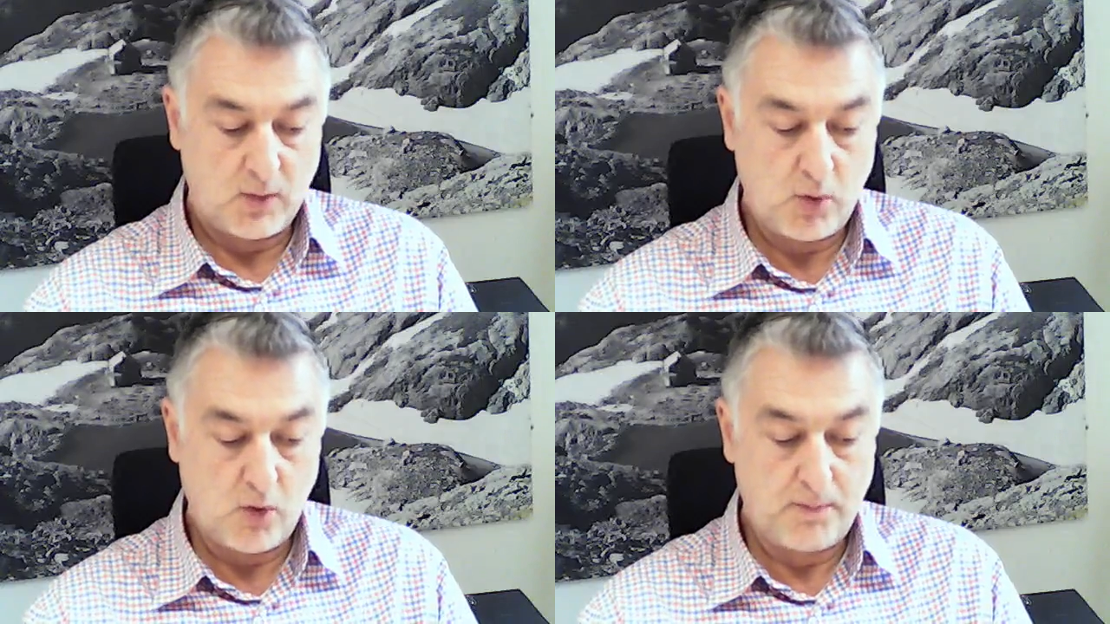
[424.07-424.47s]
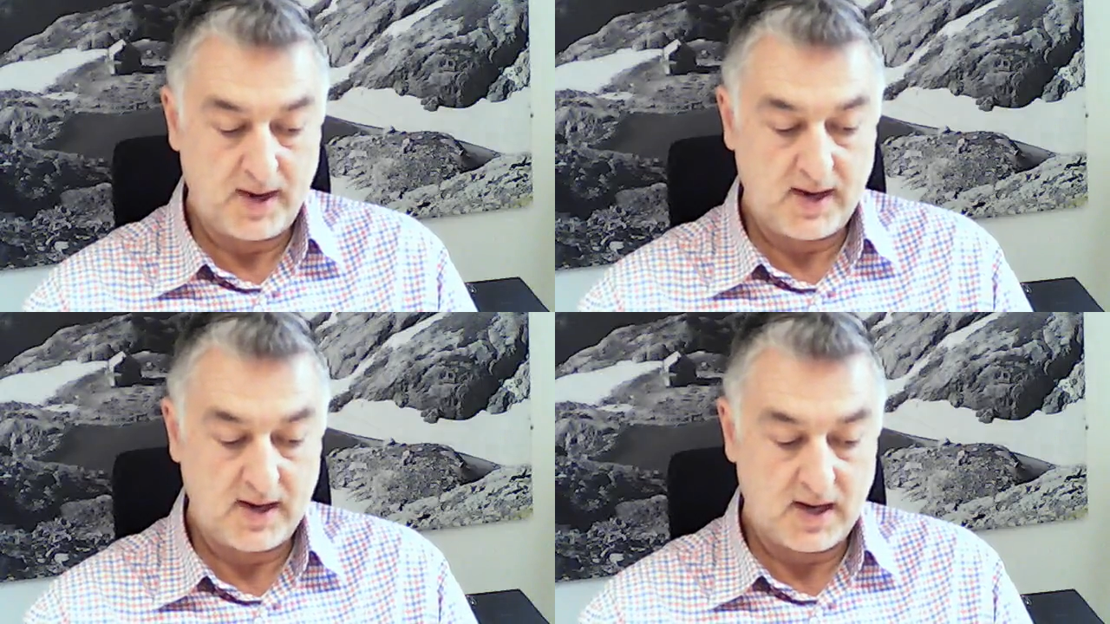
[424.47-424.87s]
there will
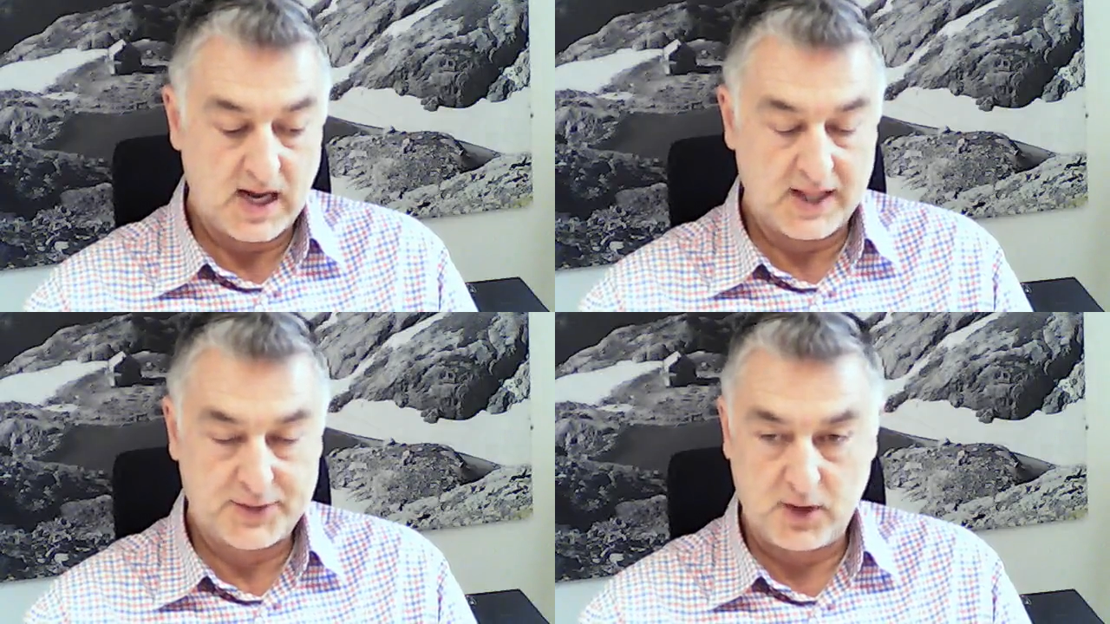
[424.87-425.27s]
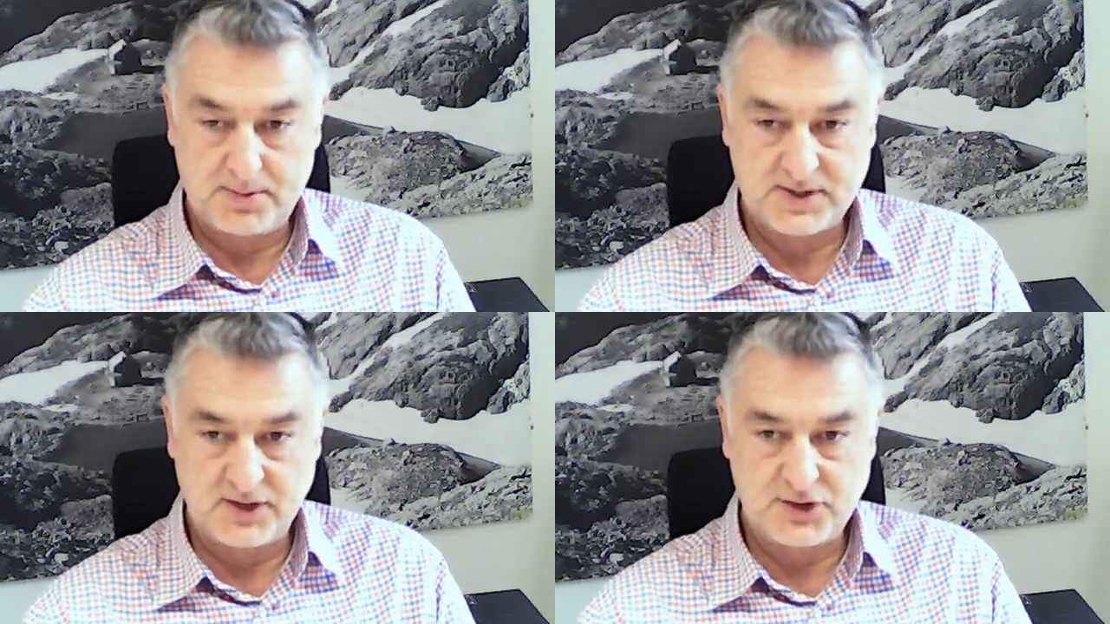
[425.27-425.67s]
be a
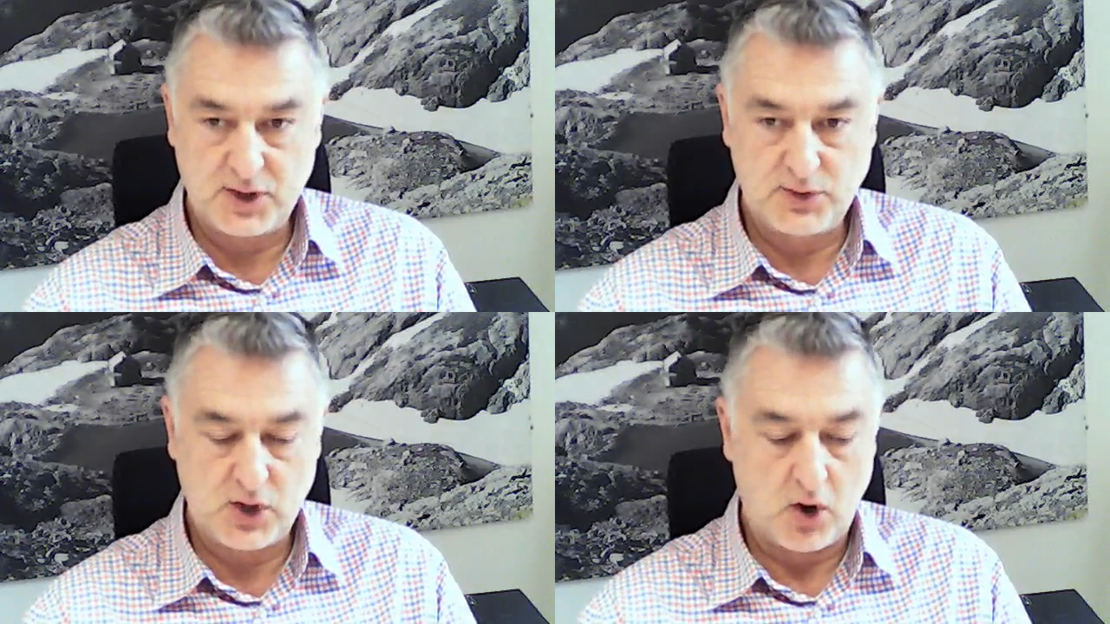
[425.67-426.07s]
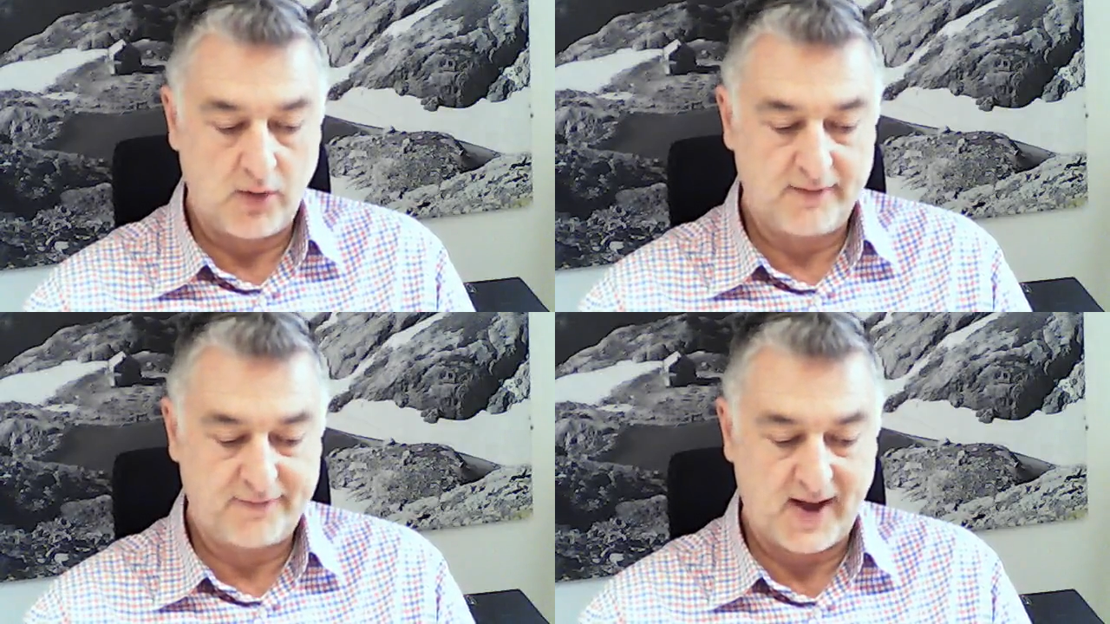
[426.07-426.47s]
3% duty
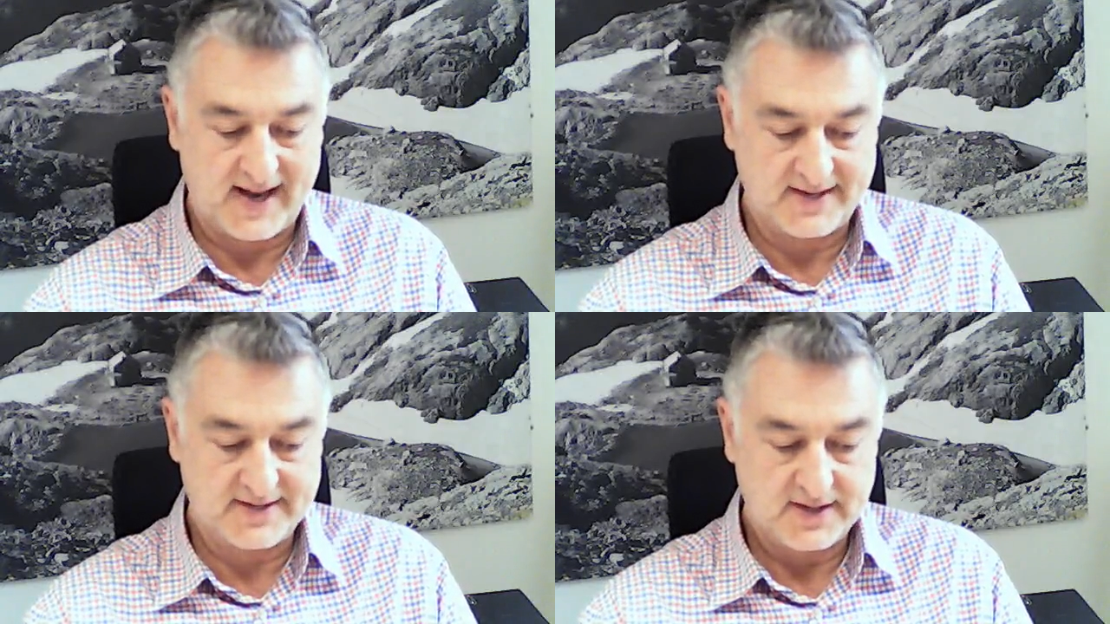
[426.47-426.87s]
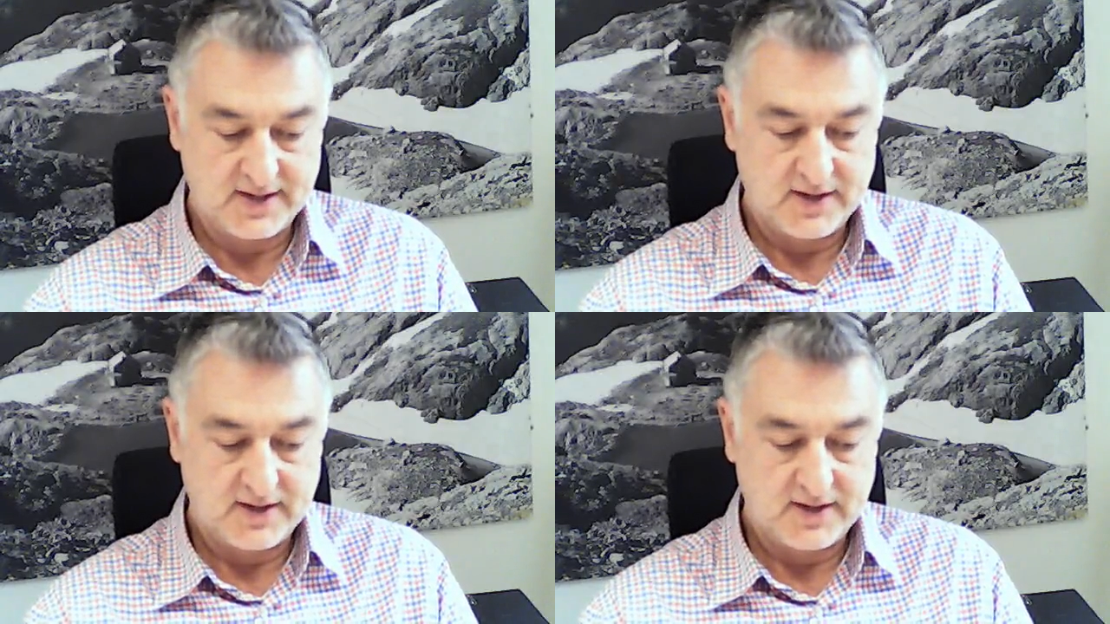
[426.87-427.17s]
on the flat.